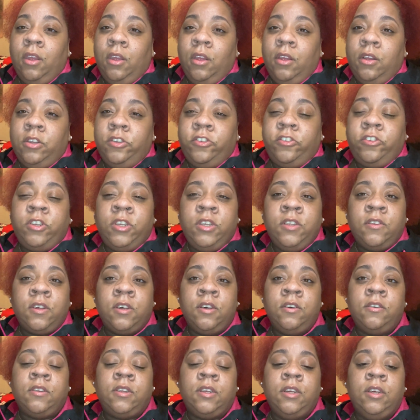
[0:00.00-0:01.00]
she
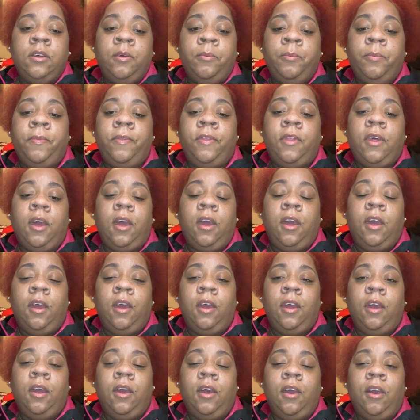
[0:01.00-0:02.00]
tells him
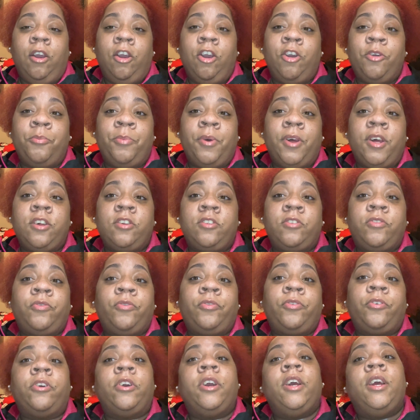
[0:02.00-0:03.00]
that her best
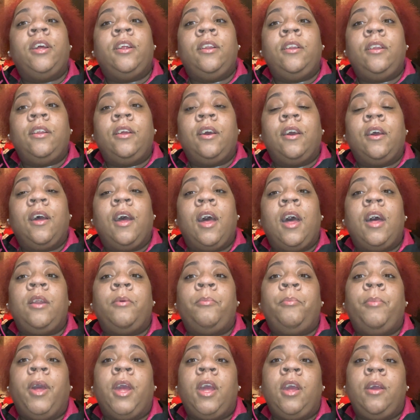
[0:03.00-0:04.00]
friend had a
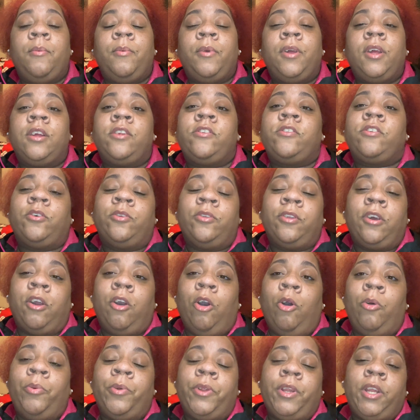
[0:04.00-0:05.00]
baby, and so they're
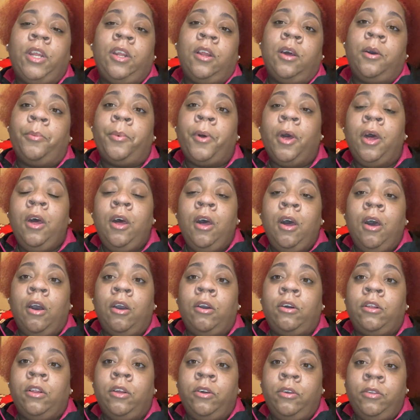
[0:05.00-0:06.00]
opening up a
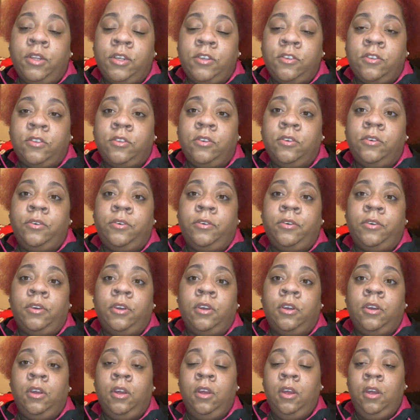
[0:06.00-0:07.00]
clothing
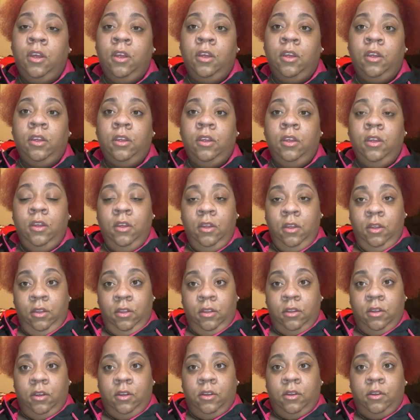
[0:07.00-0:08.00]
store
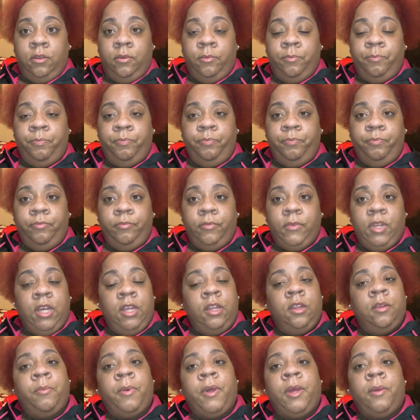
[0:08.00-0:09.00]

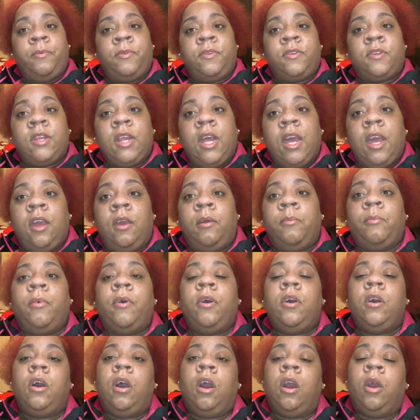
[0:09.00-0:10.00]
in the baby's name
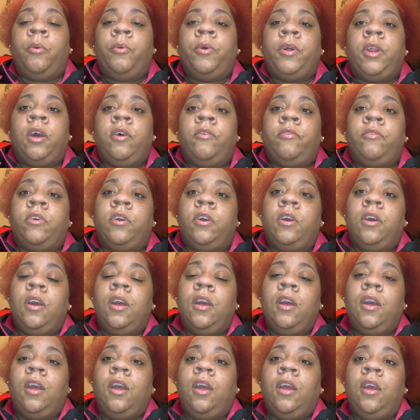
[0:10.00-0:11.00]
or whatever.
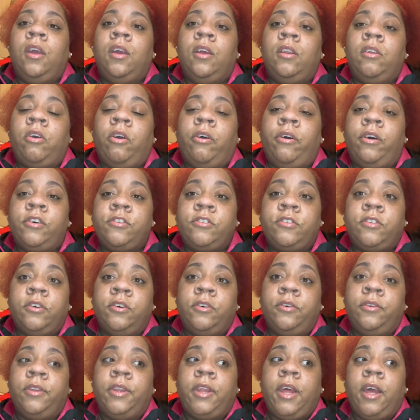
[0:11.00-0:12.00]
And
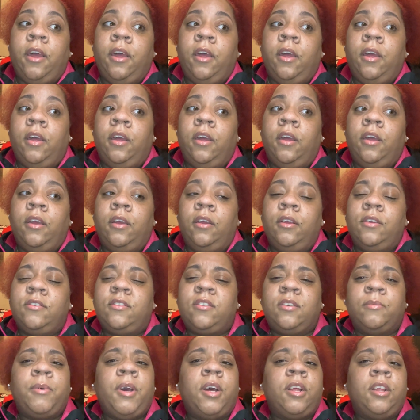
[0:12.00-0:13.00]
also that
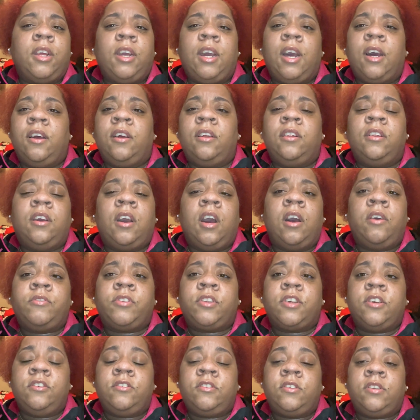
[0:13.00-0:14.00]
somehow they got in the
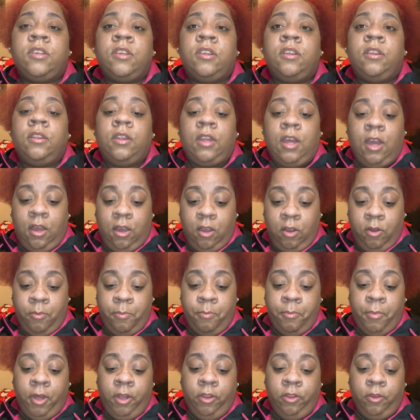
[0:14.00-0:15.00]
conversation that her
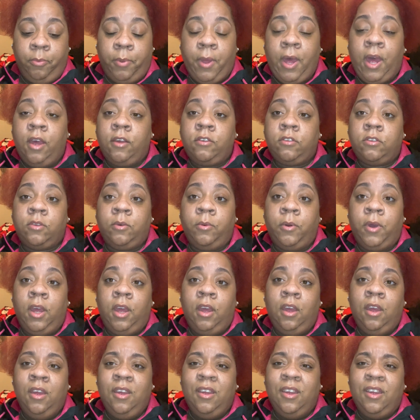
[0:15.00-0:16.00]
mother passed
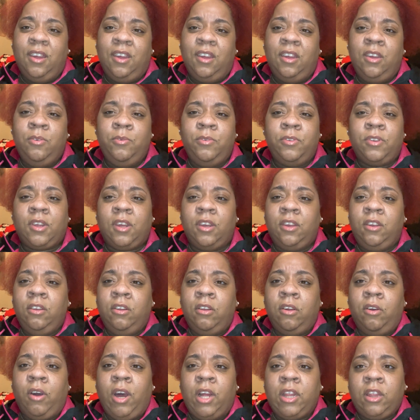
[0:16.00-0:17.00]
away, and he was like, you
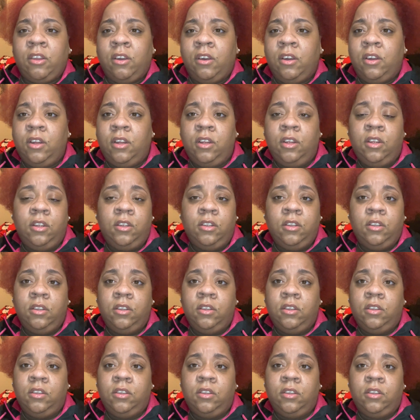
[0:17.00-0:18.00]
know, I thought
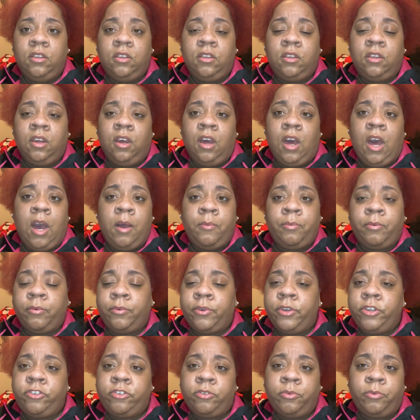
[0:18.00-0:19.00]
the
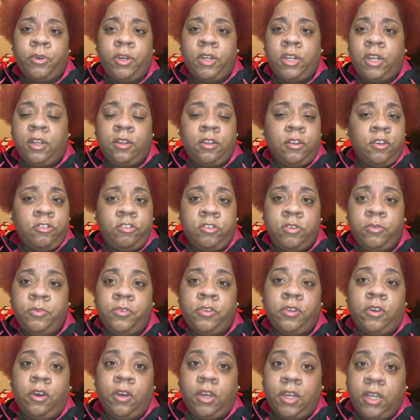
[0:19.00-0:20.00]
operation worked, I thought she
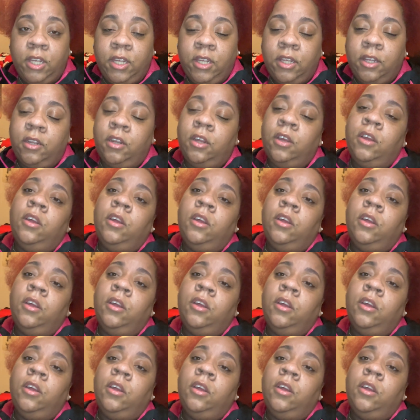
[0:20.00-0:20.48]
was all good.